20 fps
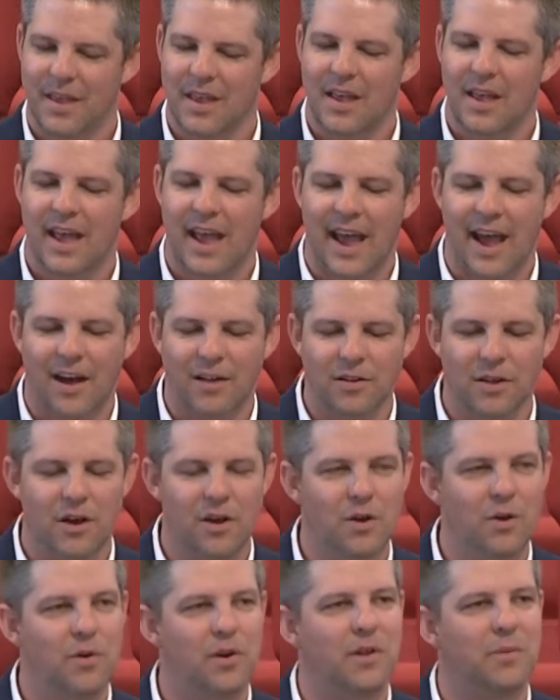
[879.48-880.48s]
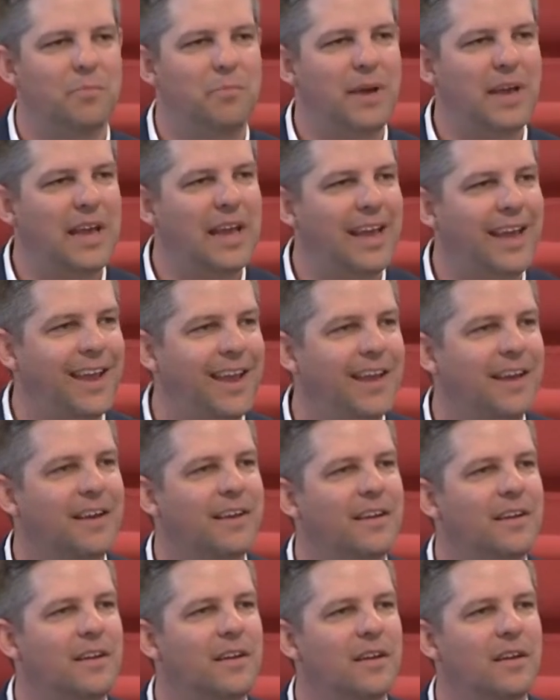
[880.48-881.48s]
Hallowed be
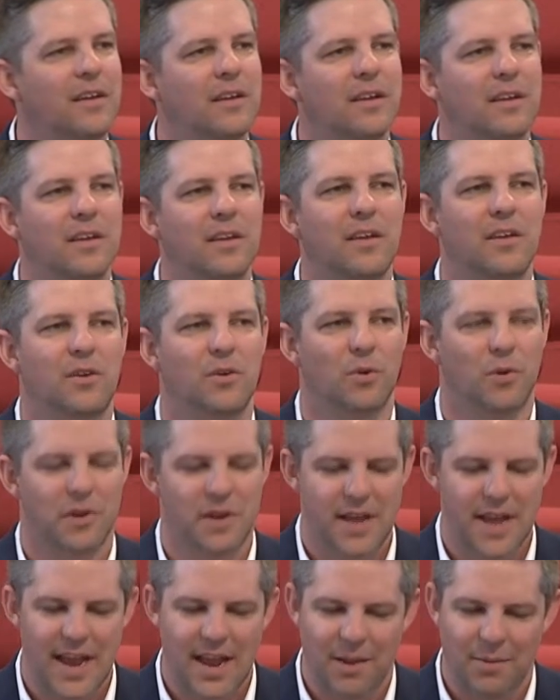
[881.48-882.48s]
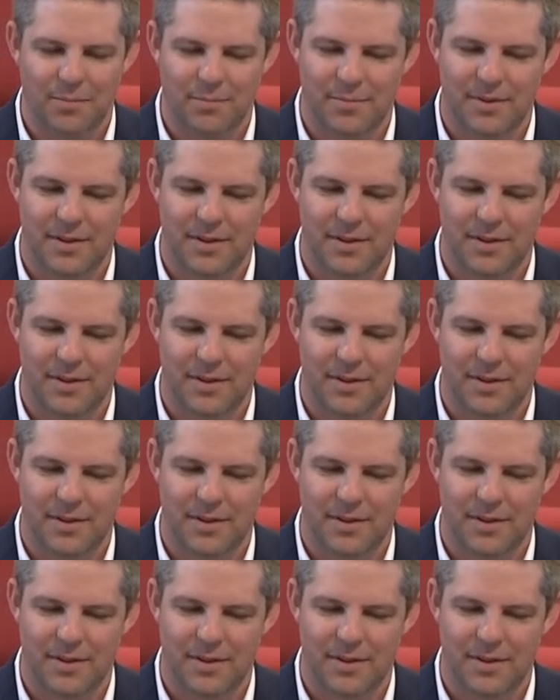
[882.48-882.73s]
your name.